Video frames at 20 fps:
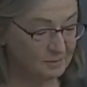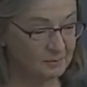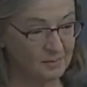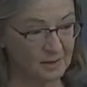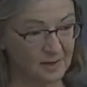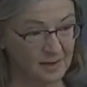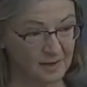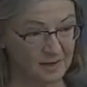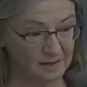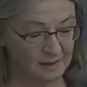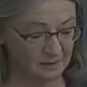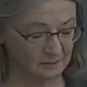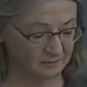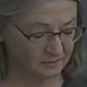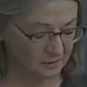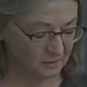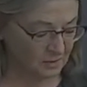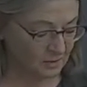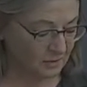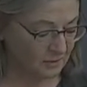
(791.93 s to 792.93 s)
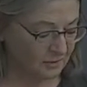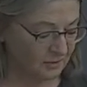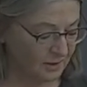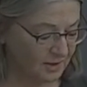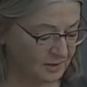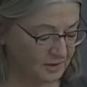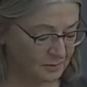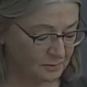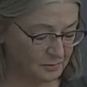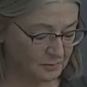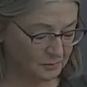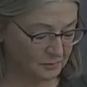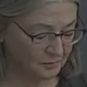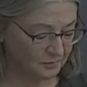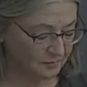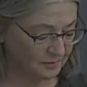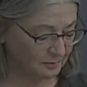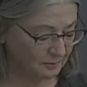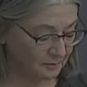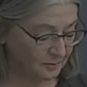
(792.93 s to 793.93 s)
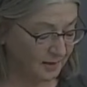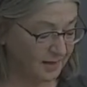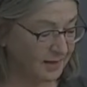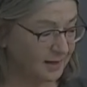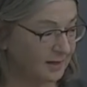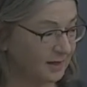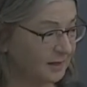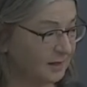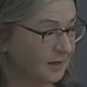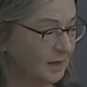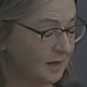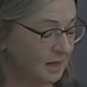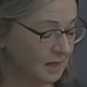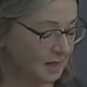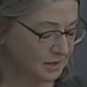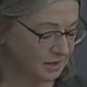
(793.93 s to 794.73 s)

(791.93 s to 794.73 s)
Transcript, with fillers: a mile of road has moved from plan